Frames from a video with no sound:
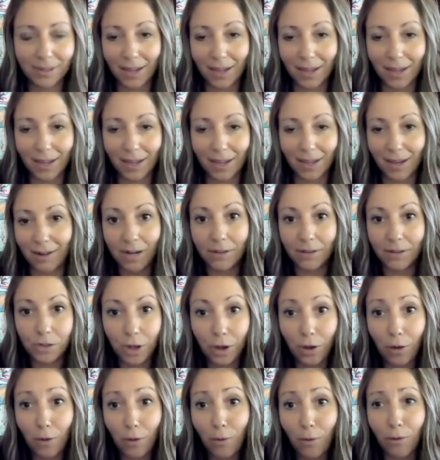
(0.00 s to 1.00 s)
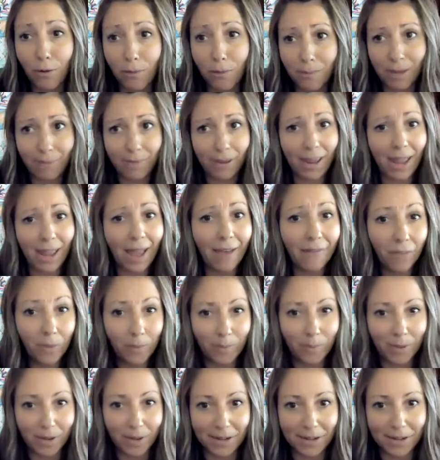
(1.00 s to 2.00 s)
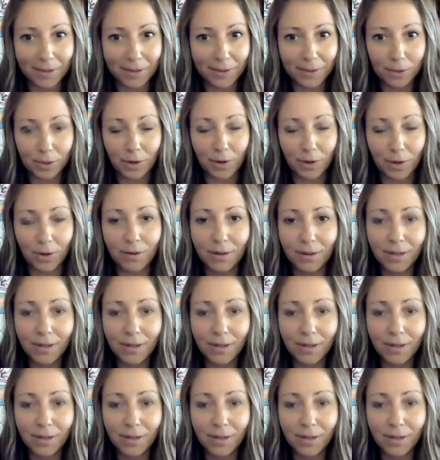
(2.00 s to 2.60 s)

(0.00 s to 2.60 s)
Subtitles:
that have been on the show or maybe haven't been on the show.